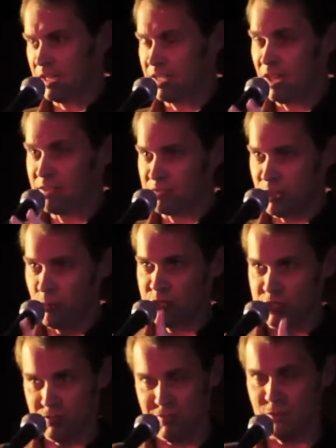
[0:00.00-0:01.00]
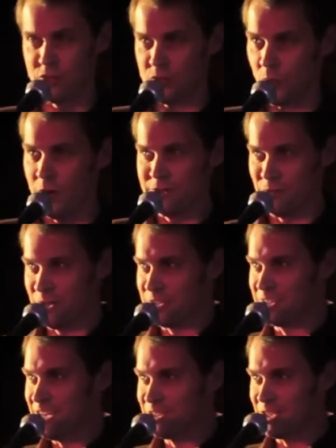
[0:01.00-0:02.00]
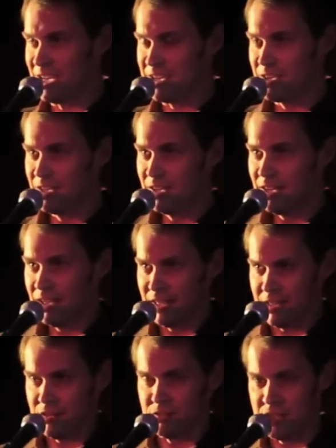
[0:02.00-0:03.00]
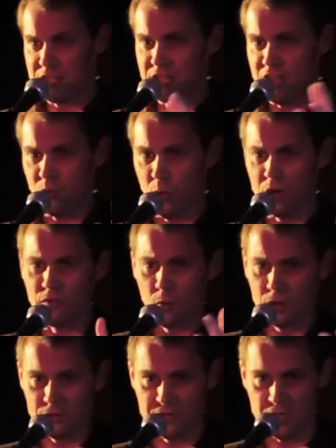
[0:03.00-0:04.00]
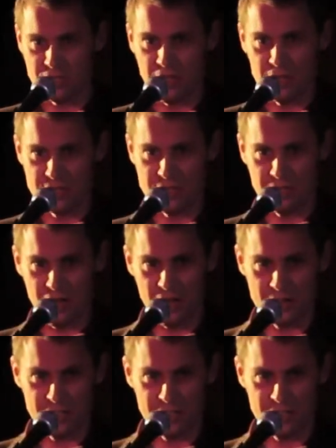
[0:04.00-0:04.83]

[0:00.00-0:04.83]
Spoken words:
And there was this Disney Wonderful World of Disney on Sunday nights.